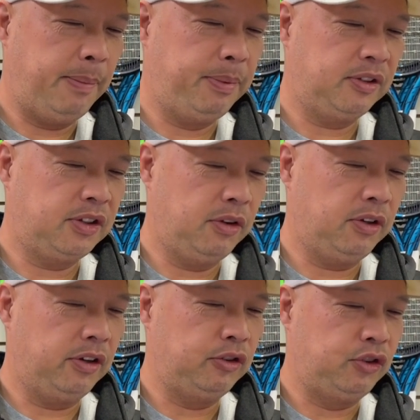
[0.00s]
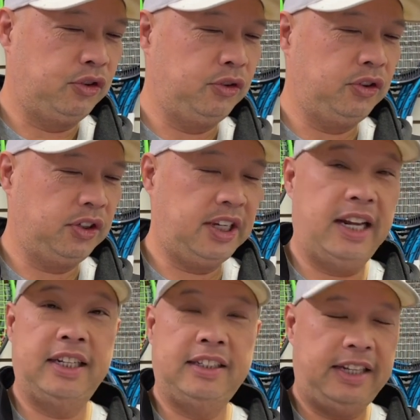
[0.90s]
episode on junior
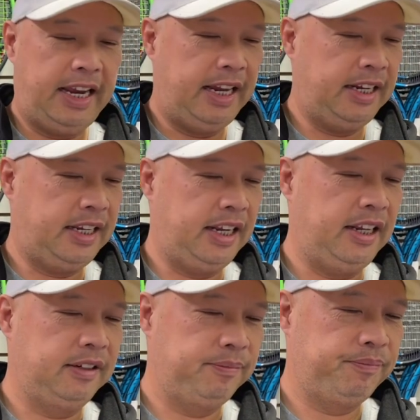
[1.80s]
tennis etiquette.